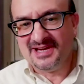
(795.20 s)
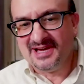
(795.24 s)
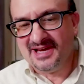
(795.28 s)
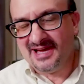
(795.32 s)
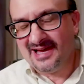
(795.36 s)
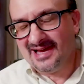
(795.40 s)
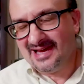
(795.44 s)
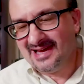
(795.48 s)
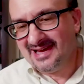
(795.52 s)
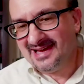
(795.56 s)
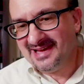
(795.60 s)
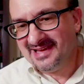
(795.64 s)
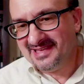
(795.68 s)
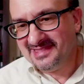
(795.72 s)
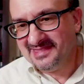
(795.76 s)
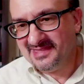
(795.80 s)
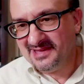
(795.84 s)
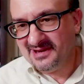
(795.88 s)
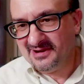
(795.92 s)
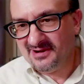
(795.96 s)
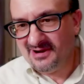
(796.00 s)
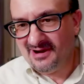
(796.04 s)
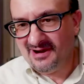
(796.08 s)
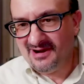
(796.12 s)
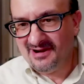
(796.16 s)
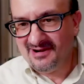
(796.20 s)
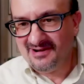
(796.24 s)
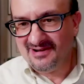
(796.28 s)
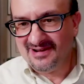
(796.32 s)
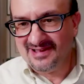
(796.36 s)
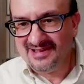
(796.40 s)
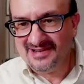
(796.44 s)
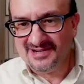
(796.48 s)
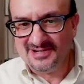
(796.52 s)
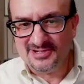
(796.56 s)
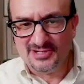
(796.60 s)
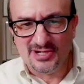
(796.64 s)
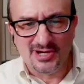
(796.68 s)
there
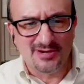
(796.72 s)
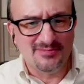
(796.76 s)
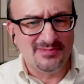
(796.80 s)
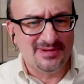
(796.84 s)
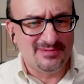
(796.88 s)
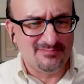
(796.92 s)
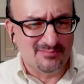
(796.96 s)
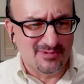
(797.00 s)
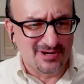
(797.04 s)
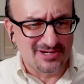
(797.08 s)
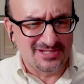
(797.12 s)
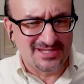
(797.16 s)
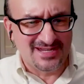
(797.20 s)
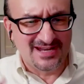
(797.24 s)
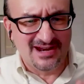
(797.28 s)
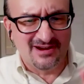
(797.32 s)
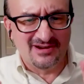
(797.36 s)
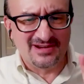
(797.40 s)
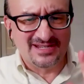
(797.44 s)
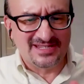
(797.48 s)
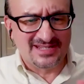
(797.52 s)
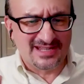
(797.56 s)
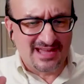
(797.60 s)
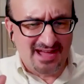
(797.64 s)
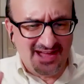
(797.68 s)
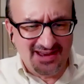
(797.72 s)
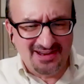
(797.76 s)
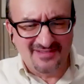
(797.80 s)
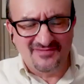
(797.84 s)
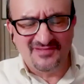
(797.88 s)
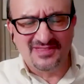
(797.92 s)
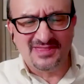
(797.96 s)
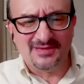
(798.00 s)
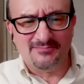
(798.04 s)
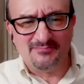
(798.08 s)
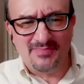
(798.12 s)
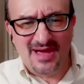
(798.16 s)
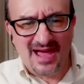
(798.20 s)
are German mercenaries kind
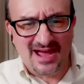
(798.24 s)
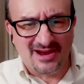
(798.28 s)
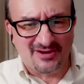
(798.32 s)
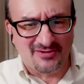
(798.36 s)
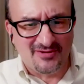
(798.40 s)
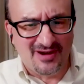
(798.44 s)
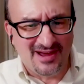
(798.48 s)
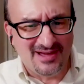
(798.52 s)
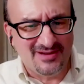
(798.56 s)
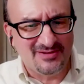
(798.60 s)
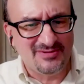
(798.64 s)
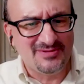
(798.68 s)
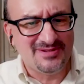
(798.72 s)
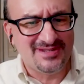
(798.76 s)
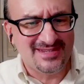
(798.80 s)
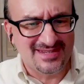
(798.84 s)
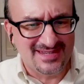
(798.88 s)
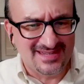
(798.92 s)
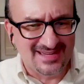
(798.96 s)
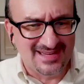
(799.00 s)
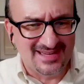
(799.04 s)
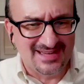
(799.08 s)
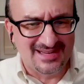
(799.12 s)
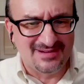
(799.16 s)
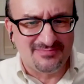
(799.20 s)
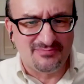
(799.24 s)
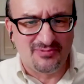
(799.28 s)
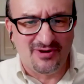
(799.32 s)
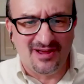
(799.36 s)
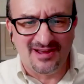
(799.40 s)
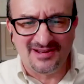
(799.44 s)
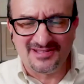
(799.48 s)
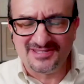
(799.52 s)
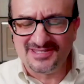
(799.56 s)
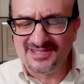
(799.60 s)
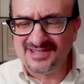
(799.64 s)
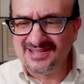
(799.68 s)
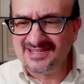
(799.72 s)
of in the background around uh,
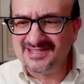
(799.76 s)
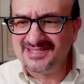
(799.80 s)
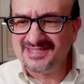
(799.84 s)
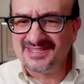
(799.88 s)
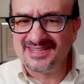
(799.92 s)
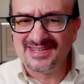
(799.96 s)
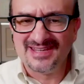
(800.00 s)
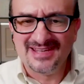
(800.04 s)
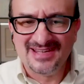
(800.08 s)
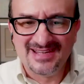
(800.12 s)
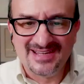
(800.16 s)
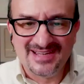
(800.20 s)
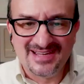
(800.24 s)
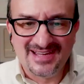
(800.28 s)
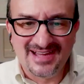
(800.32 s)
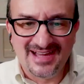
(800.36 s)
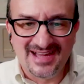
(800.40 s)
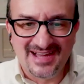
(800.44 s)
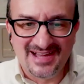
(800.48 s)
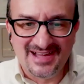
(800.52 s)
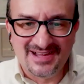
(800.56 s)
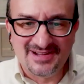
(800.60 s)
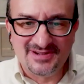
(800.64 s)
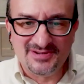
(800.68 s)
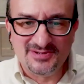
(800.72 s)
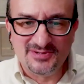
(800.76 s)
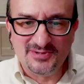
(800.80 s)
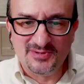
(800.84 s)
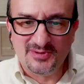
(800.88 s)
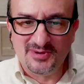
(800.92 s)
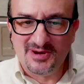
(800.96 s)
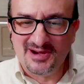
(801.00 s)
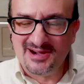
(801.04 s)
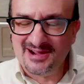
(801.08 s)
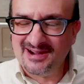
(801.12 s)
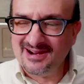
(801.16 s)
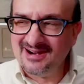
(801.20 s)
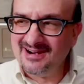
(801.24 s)
Protestants uh,
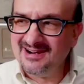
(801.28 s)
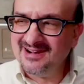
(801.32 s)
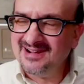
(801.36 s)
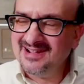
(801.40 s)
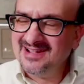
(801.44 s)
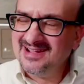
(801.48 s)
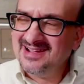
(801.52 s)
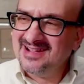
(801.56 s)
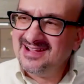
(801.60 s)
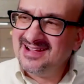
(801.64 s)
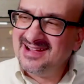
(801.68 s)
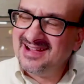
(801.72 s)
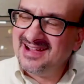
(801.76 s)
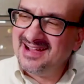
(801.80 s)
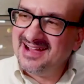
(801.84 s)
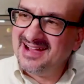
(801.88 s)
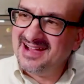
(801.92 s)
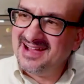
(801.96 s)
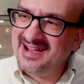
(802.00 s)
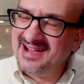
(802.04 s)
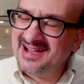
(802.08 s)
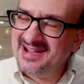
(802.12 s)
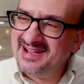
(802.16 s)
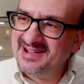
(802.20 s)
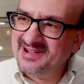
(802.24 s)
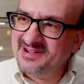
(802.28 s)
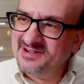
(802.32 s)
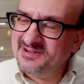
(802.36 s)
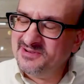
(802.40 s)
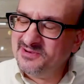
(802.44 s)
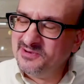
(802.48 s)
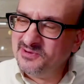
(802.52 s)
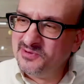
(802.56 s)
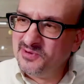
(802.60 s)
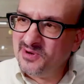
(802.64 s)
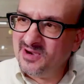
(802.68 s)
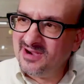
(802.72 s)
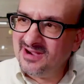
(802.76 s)
who are uh,
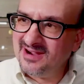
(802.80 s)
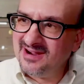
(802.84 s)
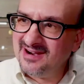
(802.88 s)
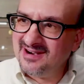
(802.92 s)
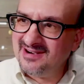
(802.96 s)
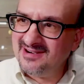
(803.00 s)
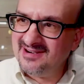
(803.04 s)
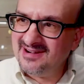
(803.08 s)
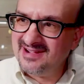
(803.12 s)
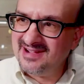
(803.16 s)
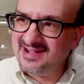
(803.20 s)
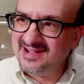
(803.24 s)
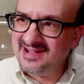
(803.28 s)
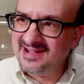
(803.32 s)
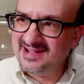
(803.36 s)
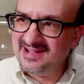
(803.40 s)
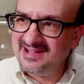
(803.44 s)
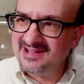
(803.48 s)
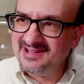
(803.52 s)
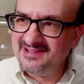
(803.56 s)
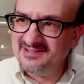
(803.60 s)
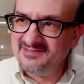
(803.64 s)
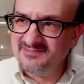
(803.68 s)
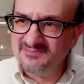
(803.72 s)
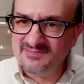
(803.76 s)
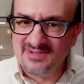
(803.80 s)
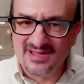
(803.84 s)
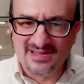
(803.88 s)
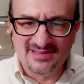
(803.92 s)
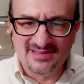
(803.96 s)
who are